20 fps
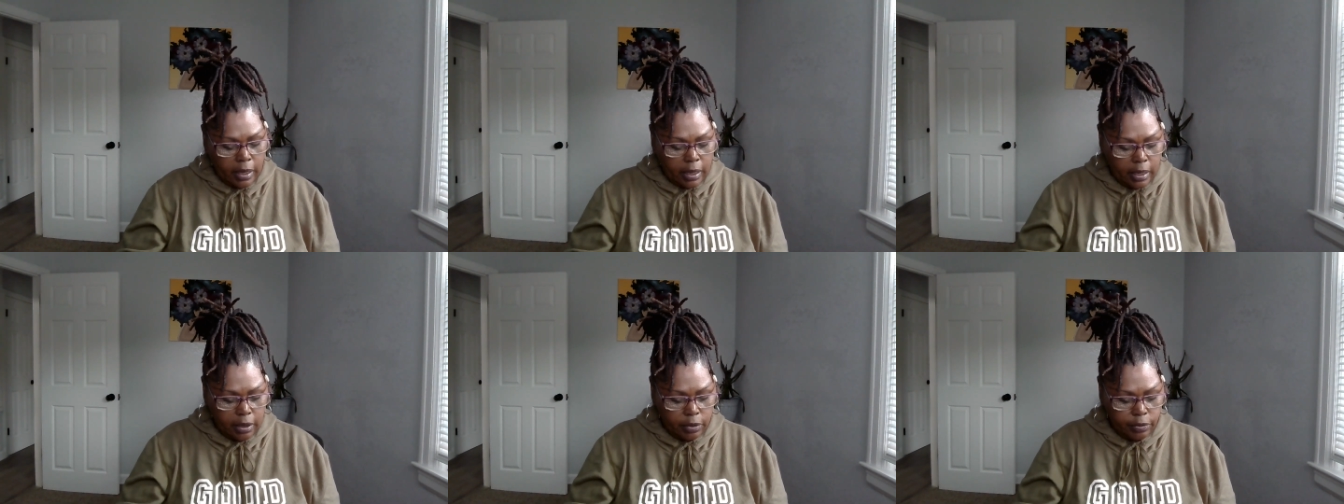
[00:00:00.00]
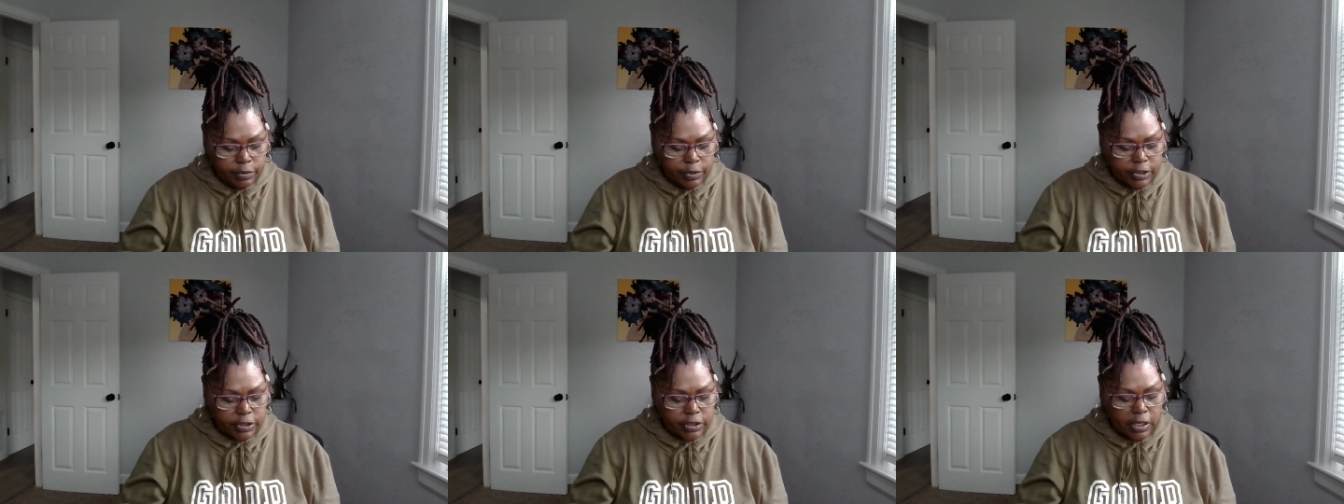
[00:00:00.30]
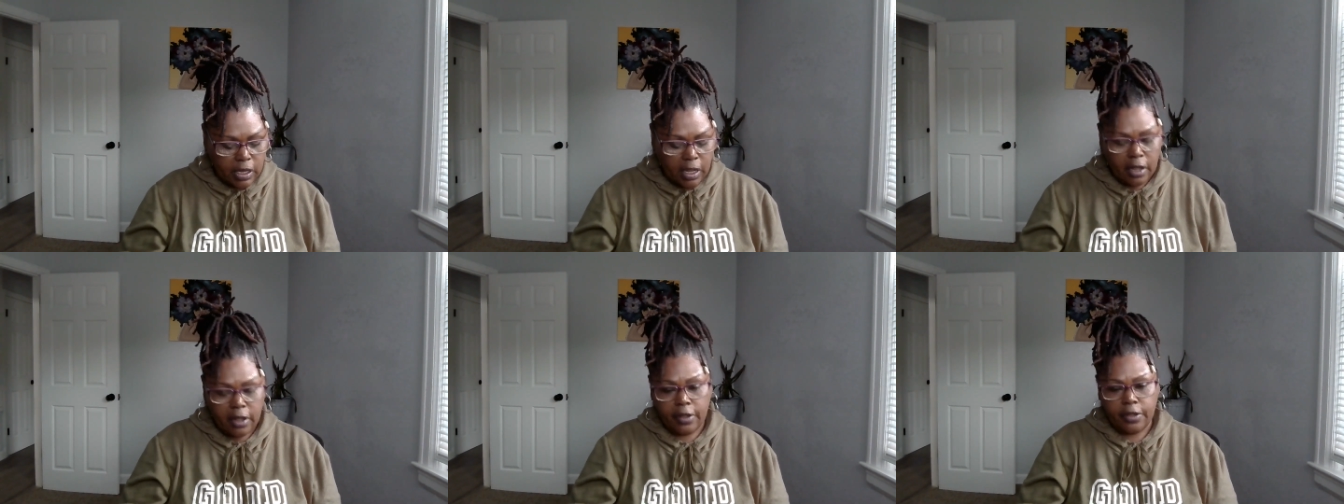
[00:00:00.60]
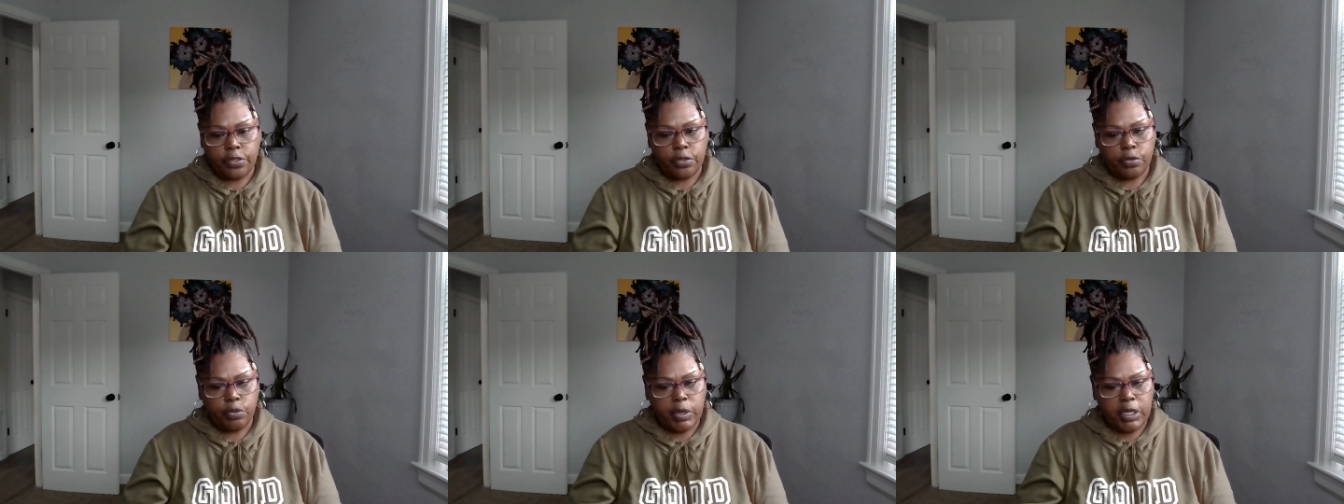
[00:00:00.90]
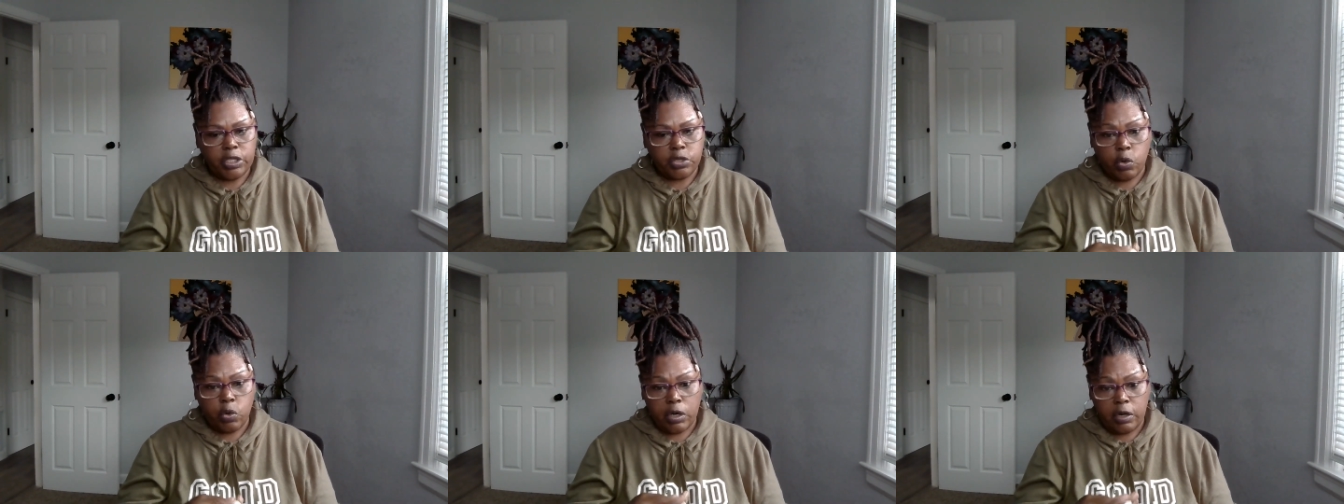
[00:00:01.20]
And it was uh
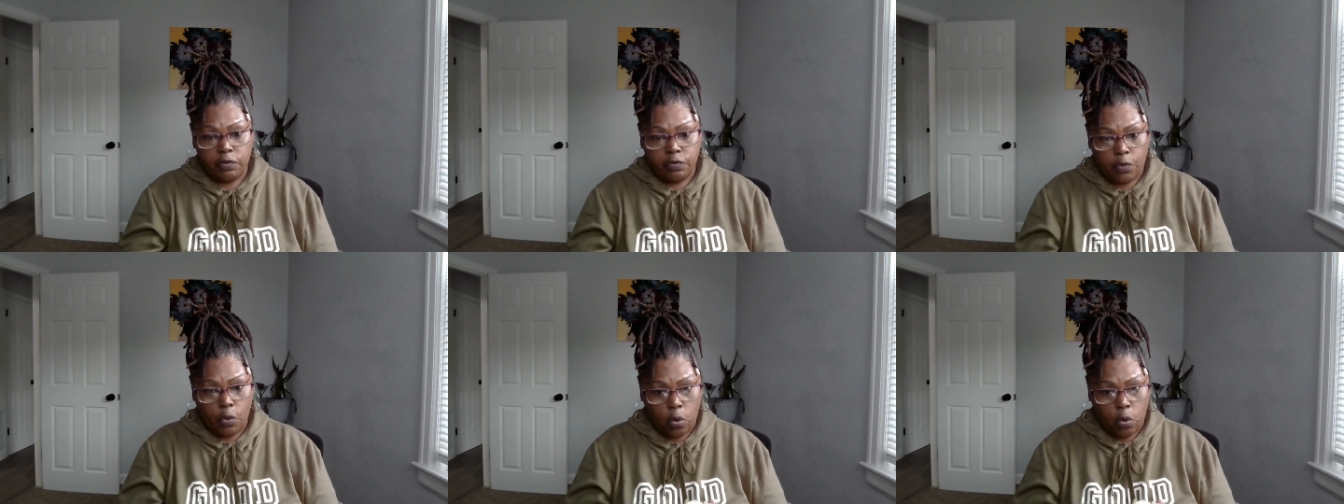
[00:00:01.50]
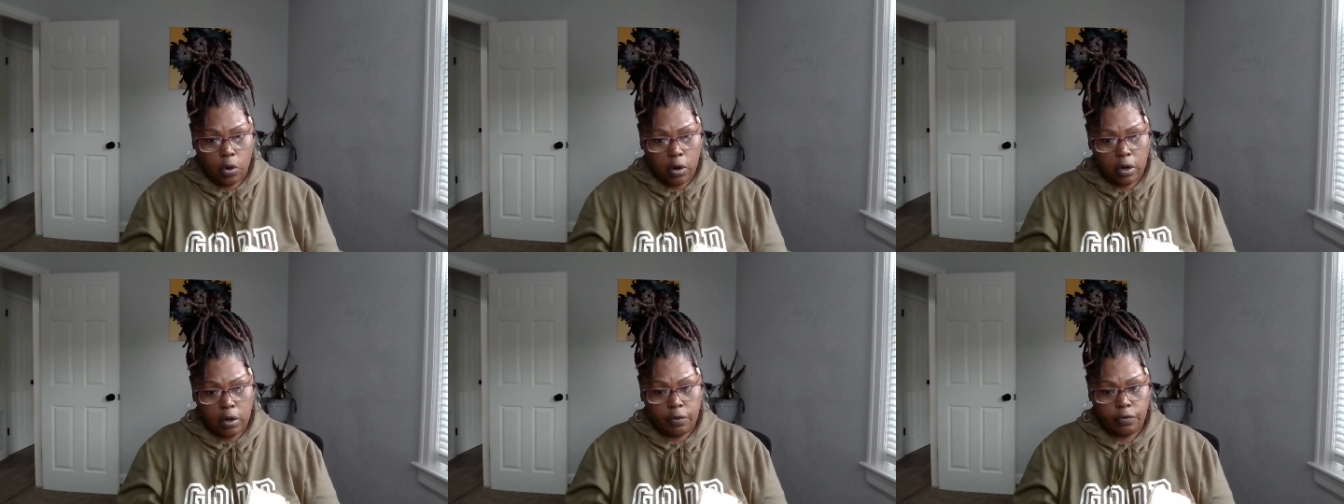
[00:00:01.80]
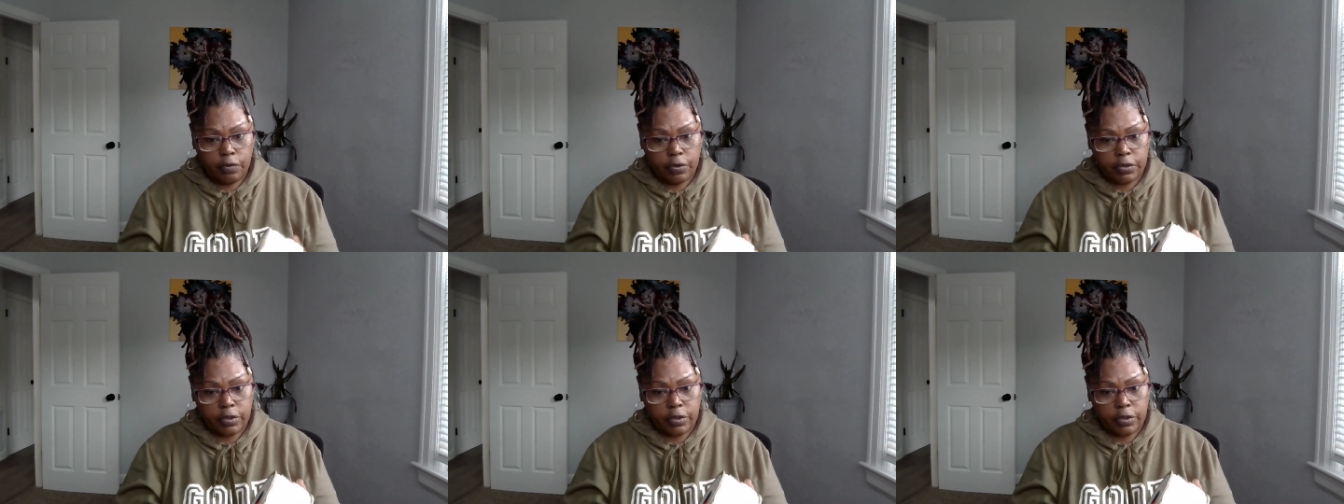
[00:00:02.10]
324